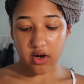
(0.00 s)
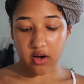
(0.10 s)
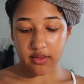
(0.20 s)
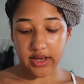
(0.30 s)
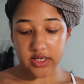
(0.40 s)

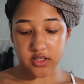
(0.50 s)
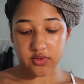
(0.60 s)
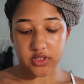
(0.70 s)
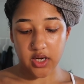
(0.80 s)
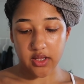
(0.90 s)
all that, so
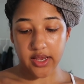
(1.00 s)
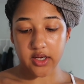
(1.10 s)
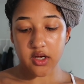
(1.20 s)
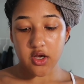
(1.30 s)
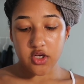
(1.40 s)
it's not
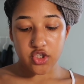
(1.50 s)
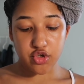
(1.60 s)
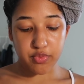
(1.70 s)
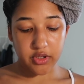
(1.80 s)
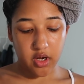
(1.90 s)
like
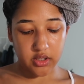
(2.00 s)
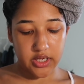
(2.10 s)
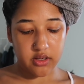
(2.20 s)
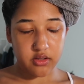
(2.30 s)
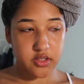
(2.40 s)
super long
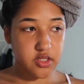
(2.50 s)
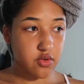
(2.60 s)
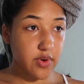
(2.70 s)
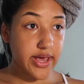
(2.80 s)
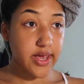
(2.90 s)
nails in
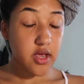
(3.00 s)
the way.